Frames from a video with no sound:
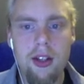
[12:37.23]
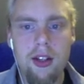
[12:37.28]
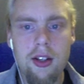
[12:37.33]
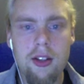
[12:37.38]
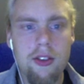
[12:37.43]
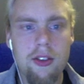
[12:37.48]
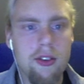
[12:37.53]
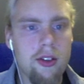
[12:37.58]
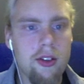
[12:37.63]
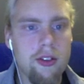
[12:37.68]

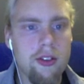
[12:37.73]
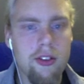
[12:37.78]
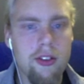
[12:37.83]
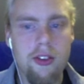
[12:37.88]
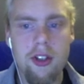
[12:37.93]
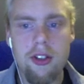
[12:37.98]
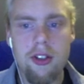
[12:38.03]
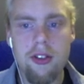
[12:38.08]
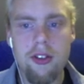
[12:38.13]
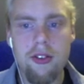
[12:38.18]
So we're just
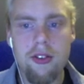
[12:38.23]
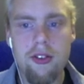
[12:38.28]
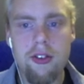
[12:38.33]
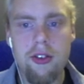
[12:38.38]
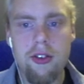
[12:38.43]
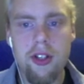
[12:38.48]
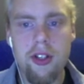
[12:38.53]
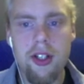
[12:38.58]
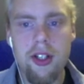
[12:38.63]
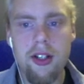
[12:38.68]
going to load
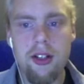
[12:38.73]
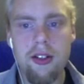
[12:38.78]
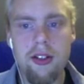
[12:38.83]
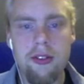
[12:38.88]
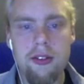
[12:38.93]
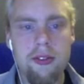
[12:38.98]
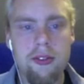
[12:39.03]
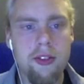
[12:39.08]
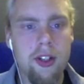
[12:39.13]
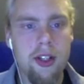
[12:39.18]

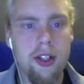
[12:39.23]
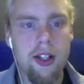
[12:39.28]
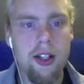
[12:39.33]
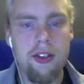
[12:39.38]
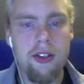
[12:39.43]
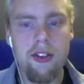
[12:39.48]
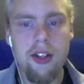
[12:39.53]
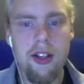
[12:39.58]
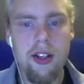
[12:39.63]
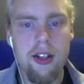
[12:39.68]

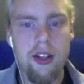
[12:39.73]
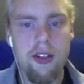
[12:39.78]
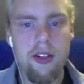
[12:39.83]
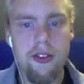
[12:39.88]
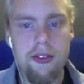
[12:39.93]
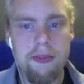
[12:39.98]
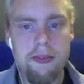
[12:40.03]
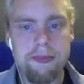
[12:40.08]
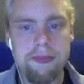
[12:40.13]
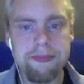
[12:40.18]
trail.sks.